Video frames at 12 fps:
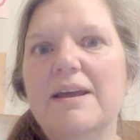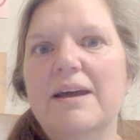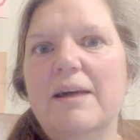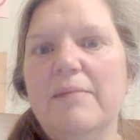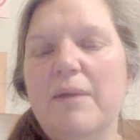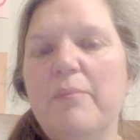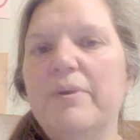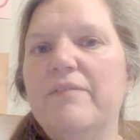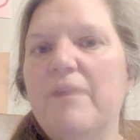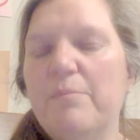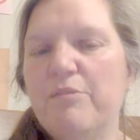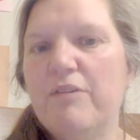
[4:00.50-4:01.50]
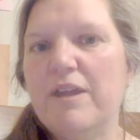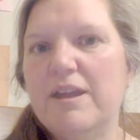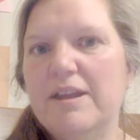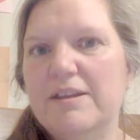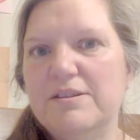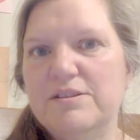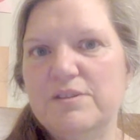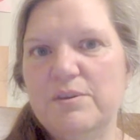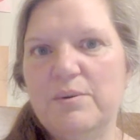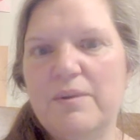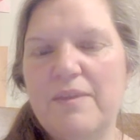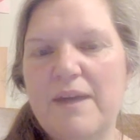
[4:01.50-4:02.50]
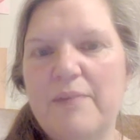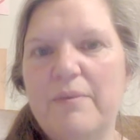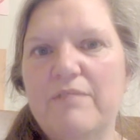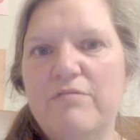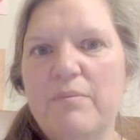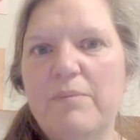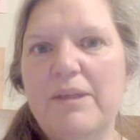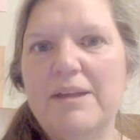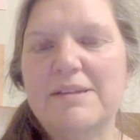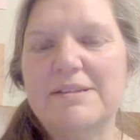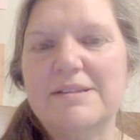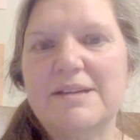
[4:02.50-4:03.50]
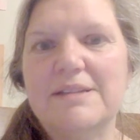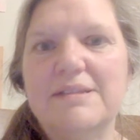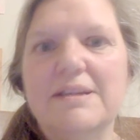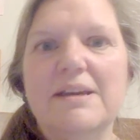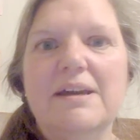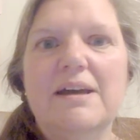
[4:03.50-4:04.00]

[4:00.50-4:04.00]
that we've upgraded to, and that we've replaced it.